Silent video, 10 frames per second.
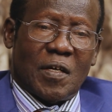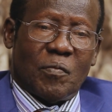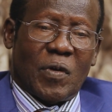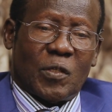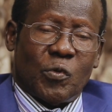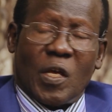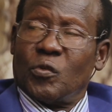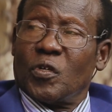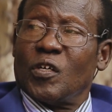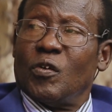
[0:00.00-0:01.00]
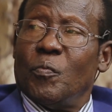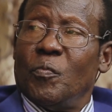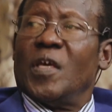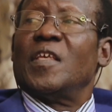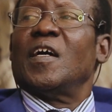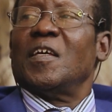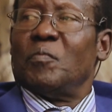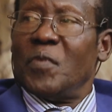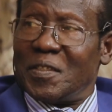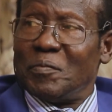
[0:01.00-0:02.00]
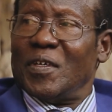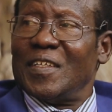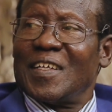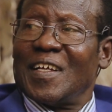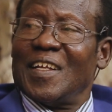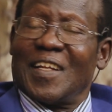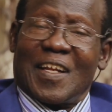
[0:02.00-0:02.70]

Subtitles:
but we are talking of major investment really,